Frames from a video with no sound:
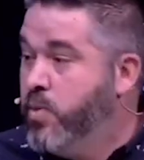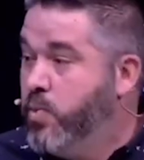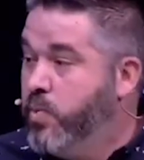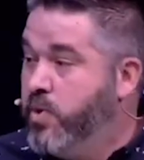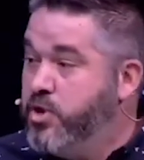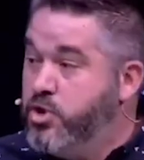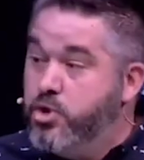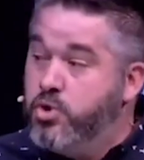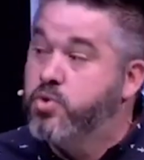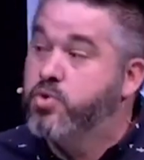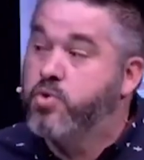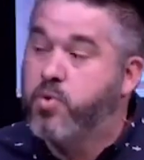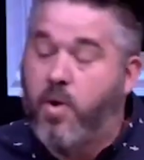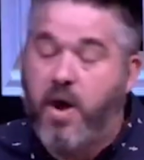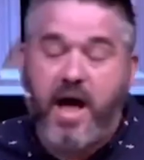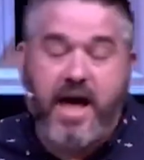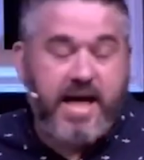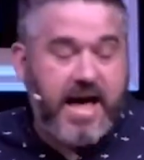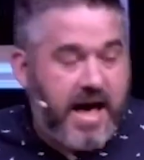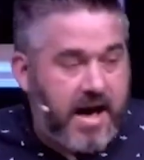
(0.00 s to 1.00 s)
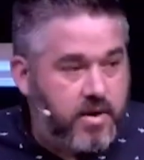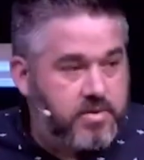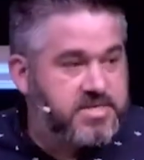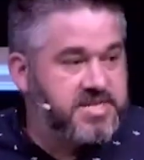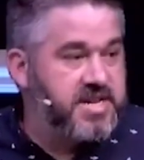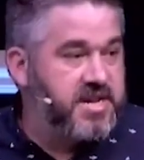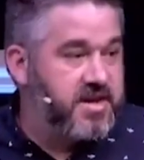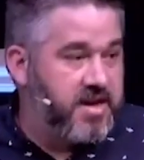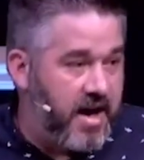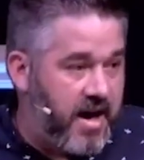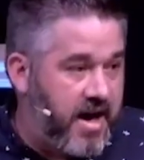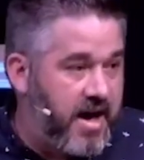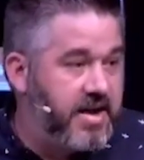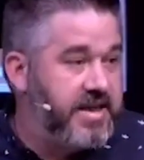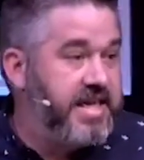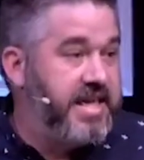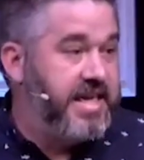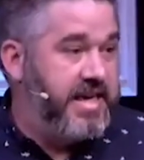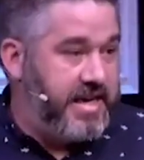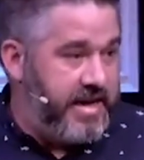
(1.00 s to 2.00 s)
When you cry out to
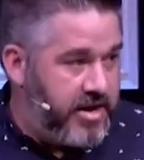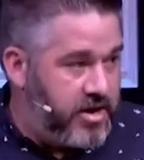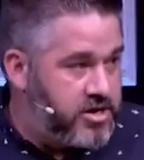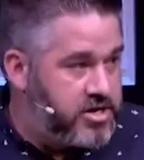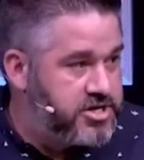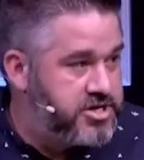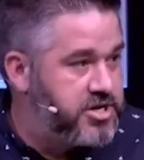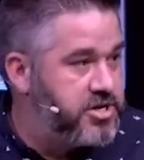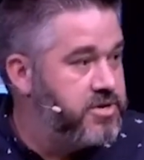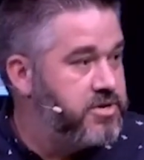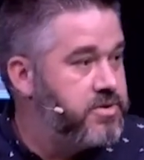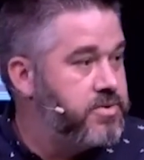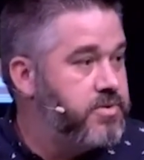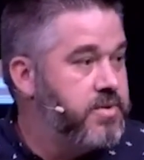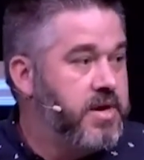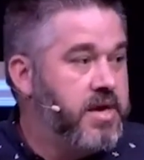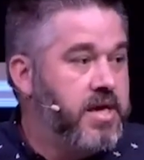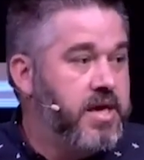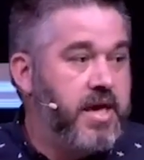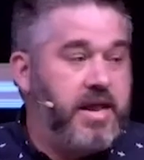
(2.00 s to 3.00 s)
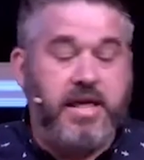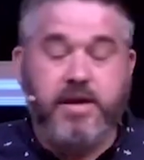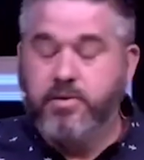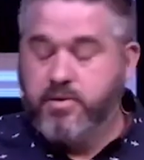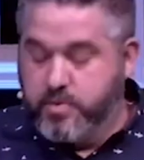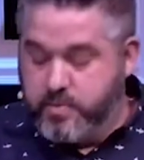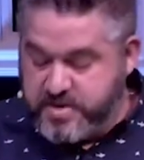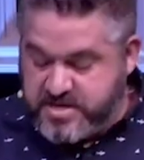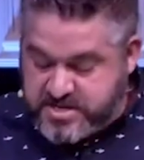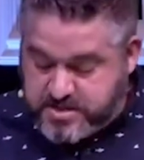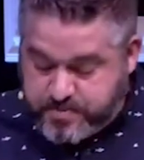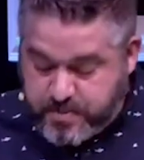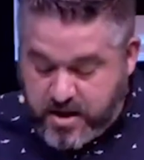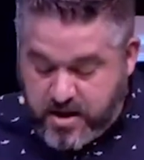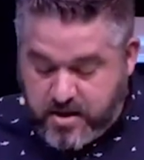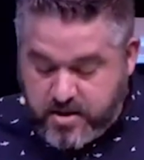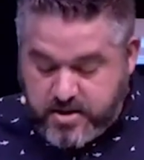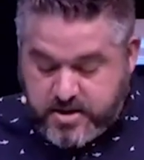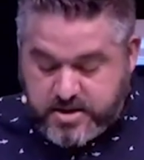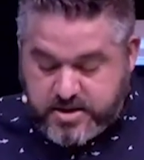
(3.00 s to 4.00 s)
God, he hears you and he will
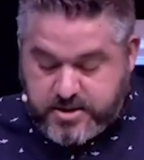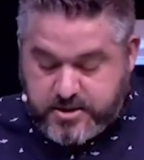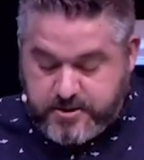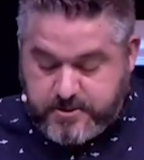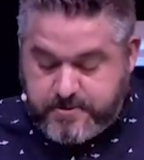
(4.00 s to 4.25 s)
respond.